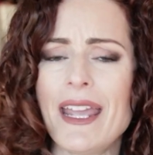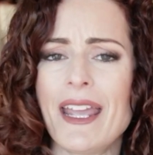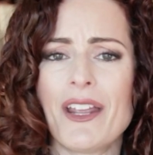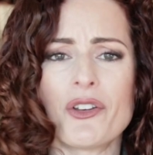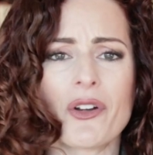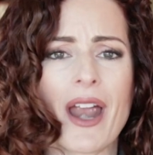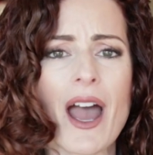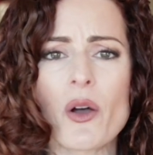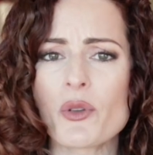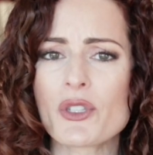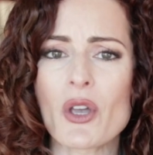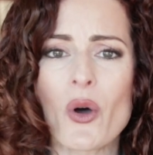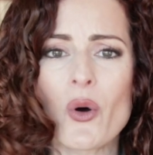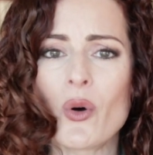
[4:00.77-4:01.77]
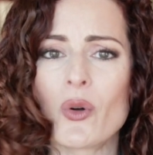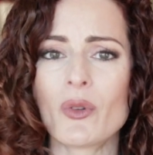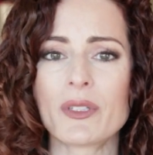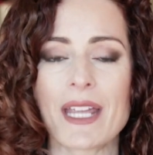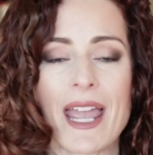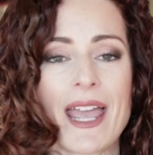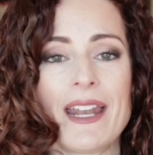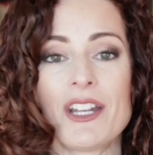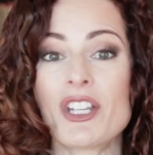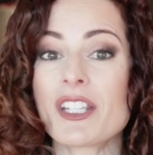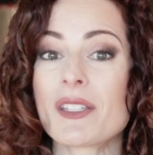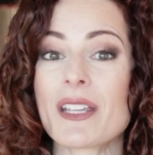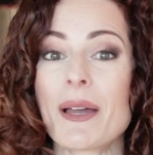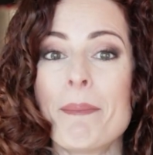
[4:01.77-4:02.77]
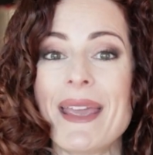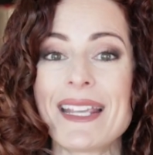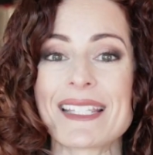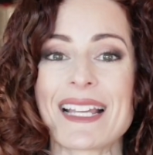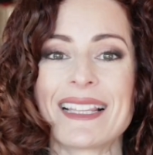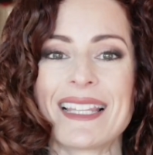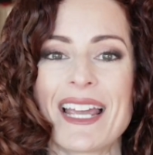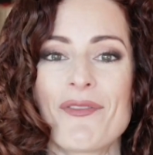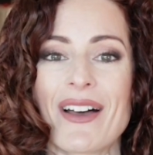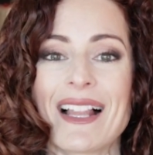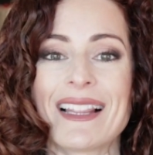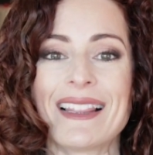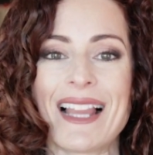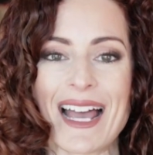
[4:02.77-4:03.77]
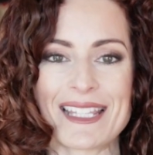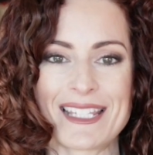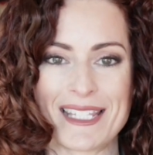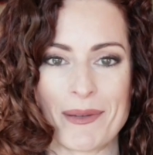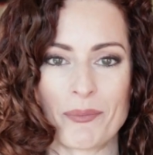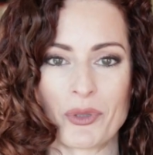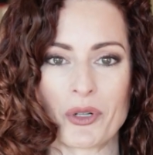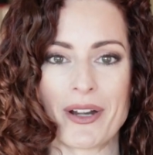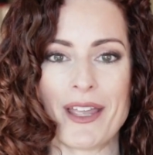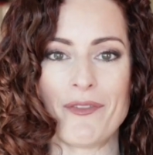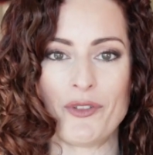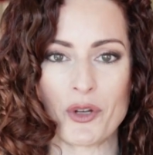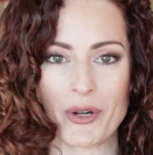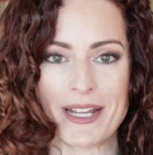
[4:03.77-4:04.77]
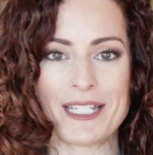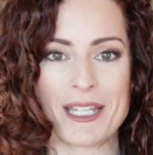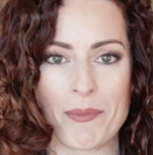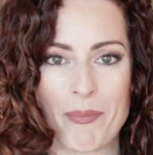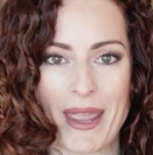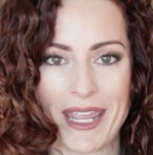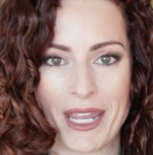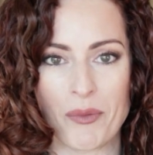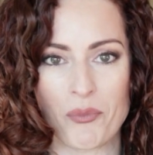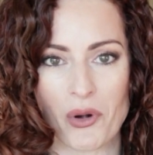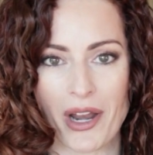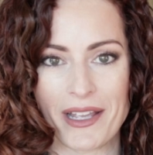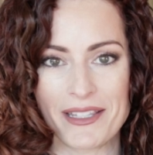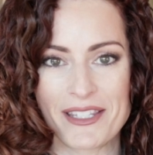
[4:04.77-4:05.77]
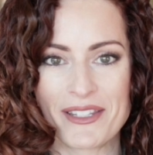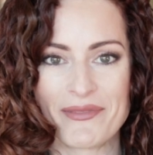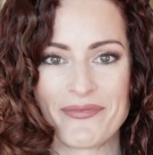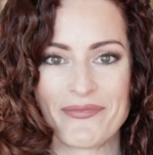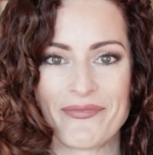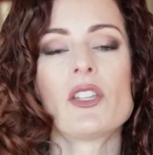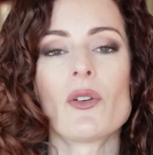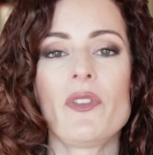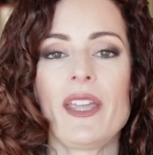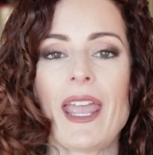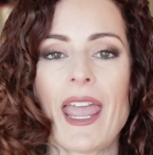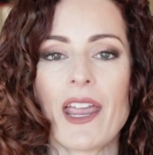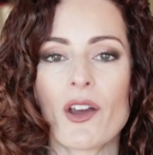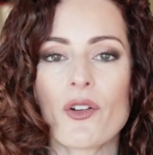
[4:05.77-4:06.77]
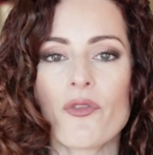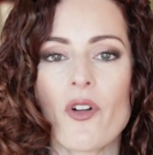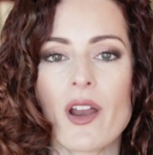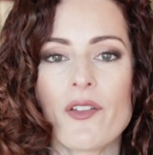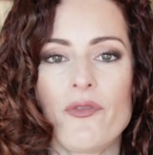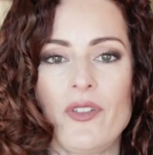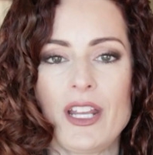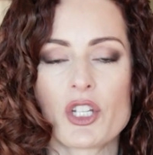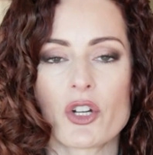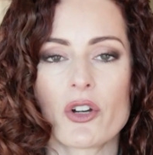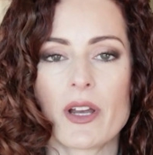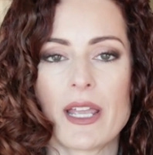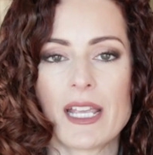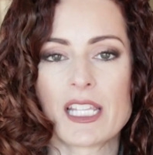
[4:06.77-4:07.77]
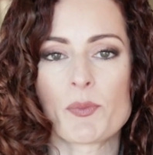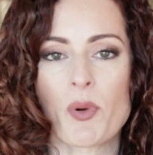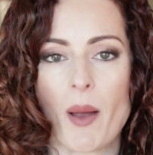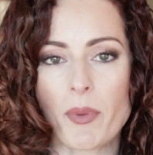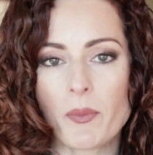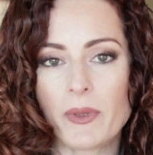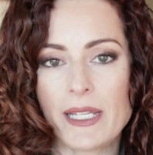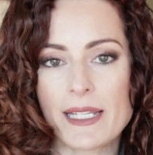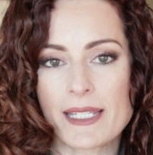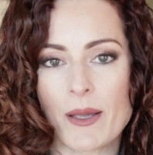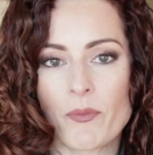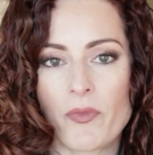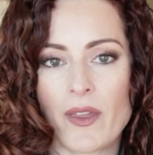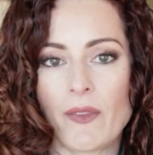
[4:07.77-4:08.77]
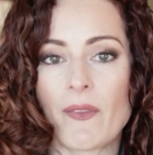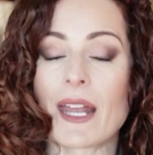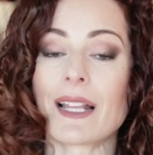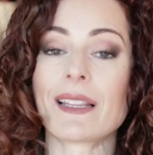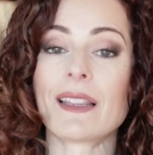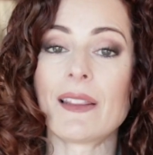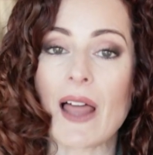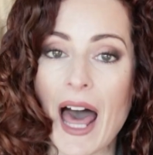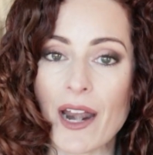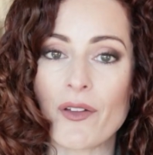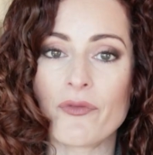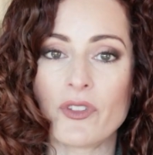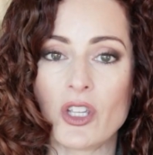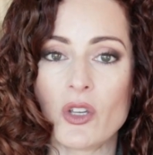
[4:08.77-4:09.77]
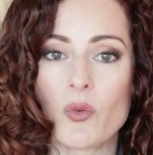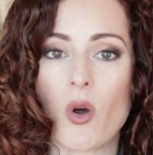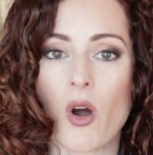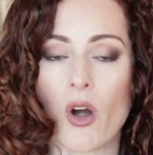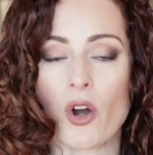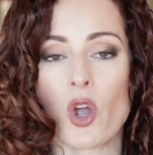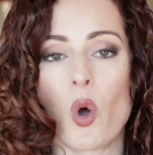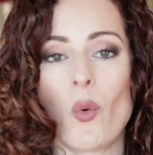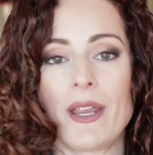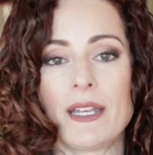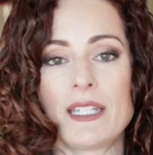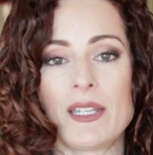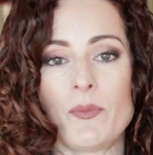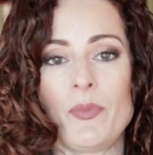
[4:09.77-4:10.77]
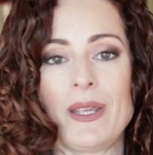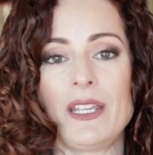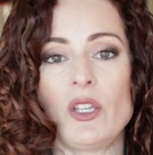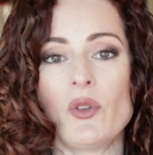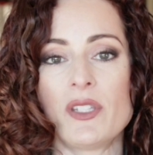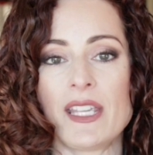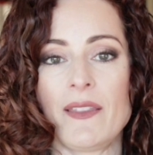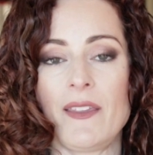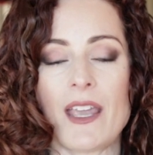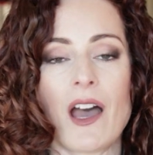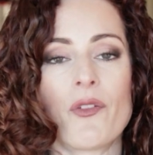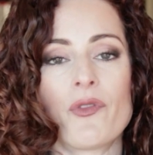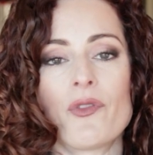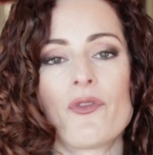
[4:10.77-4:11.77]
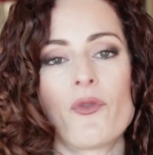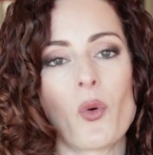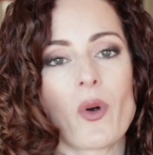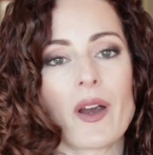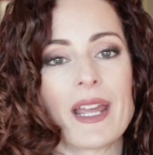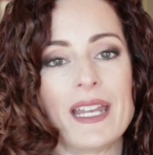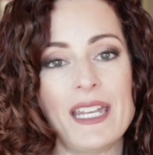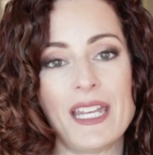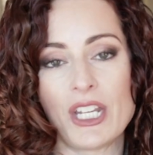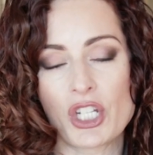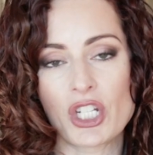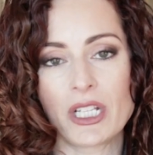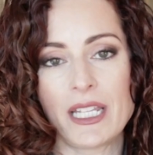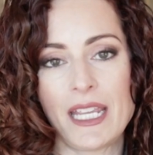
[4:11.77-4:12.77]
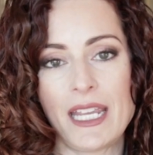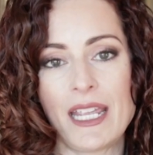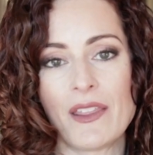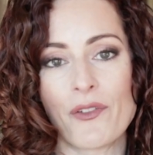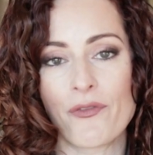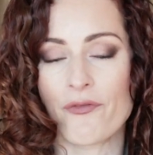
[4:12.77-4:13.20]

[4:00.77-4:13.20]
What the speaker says: in your household, and it just makes life a lot simpler if you're into baking breads. So the air fry feature is probably something that a lot of you are going to be using the oven for initially in the